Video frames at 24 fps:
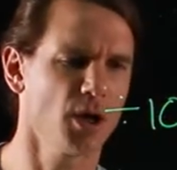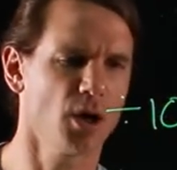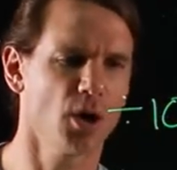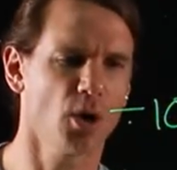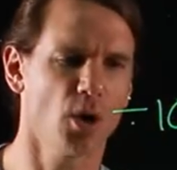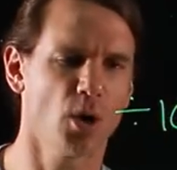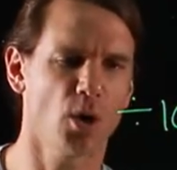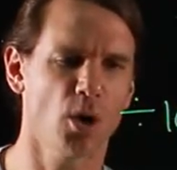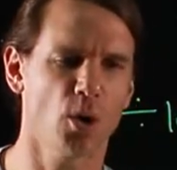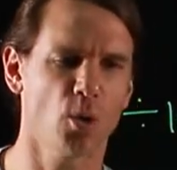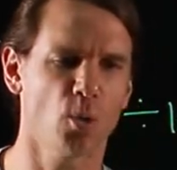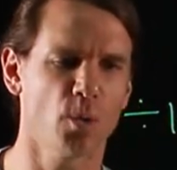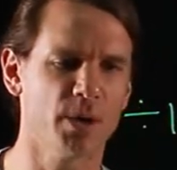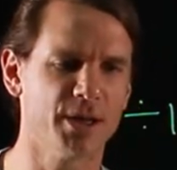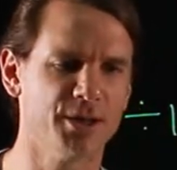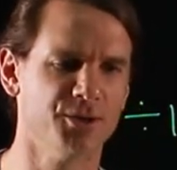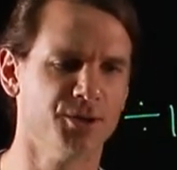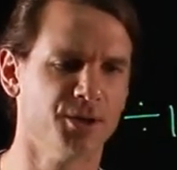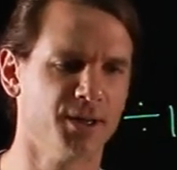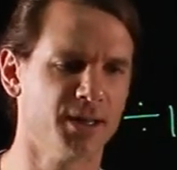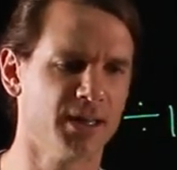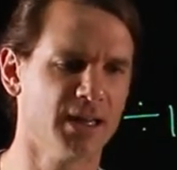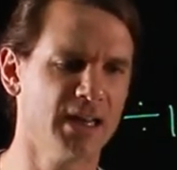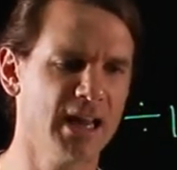or we
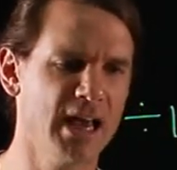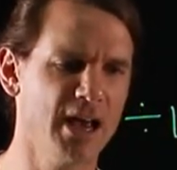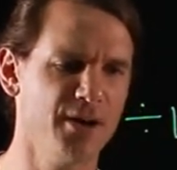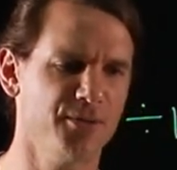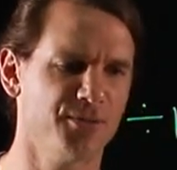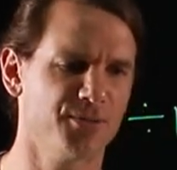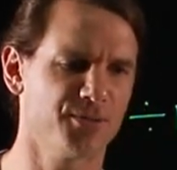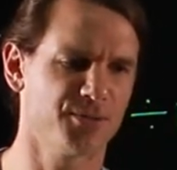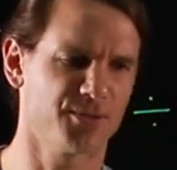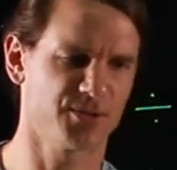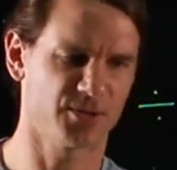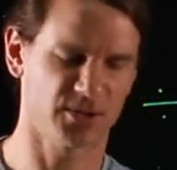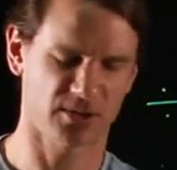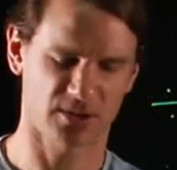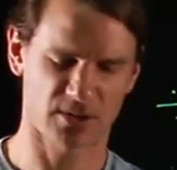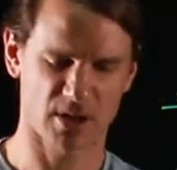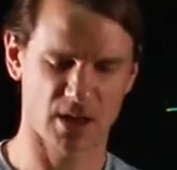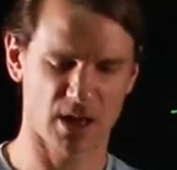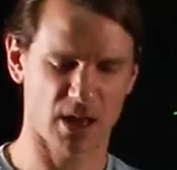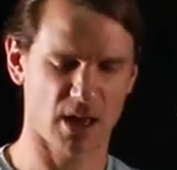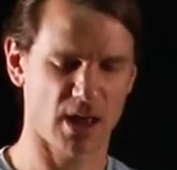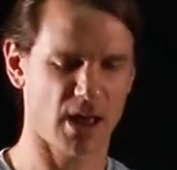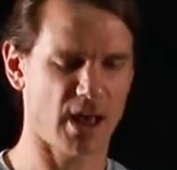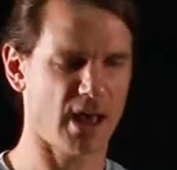do to the left,
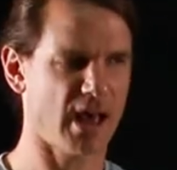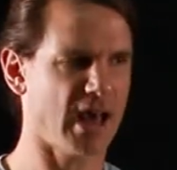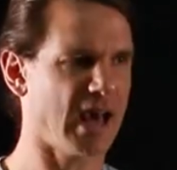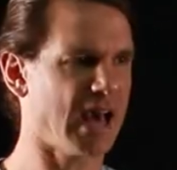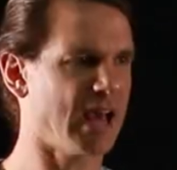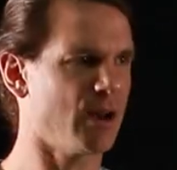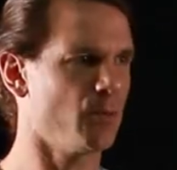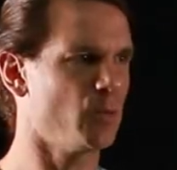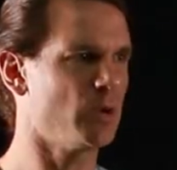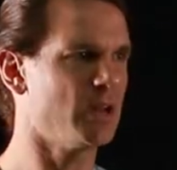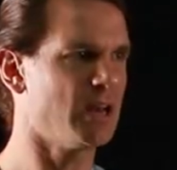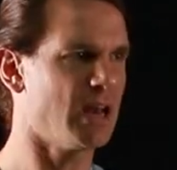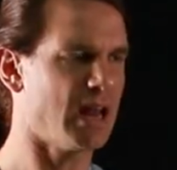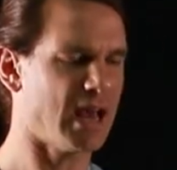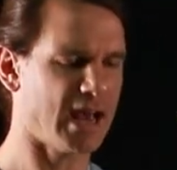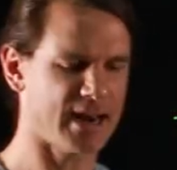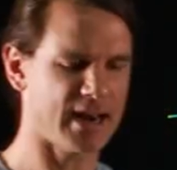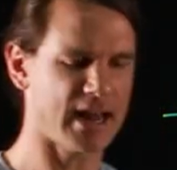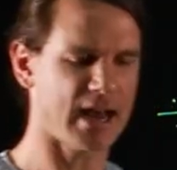and we land